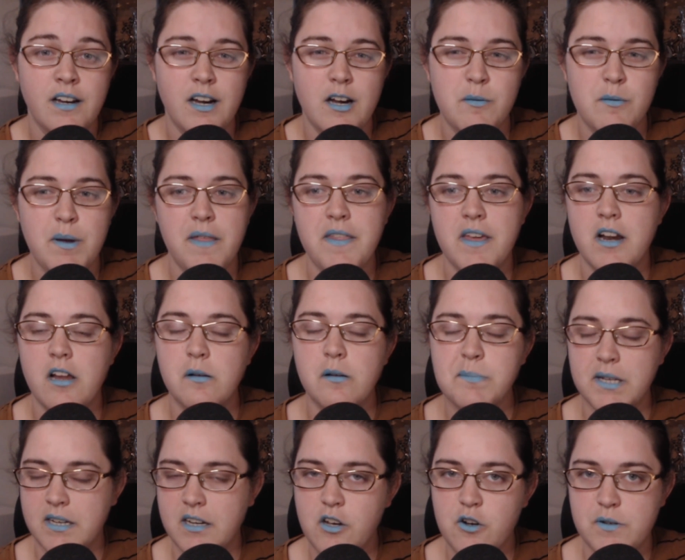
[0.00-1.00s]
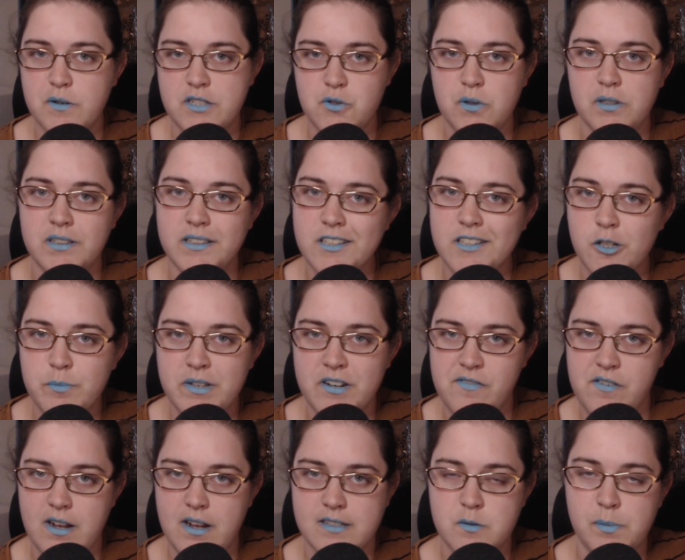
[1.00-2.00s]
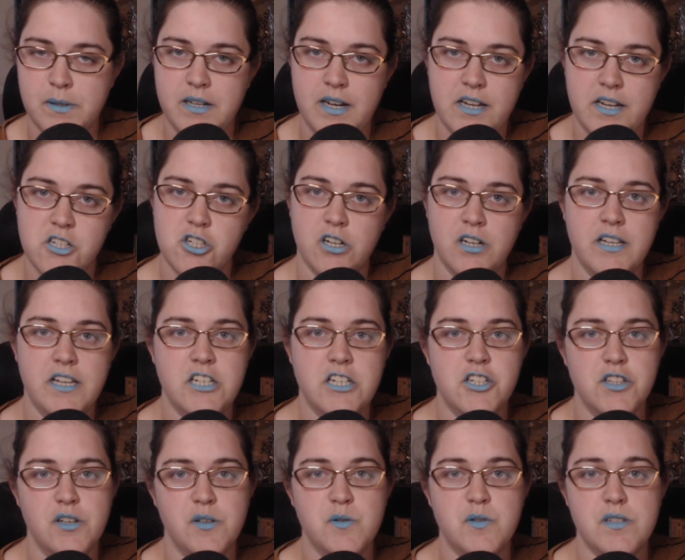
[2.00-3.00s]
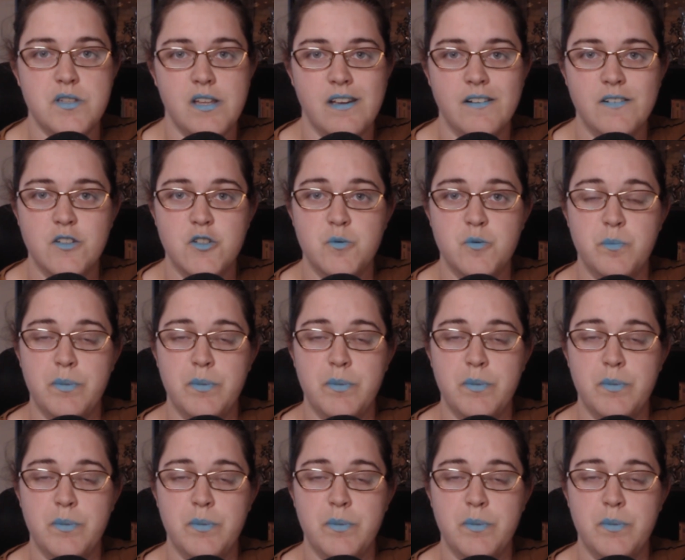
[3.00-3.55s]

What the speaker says: And then I'm going to go into a little bit of an explanation on each of those things,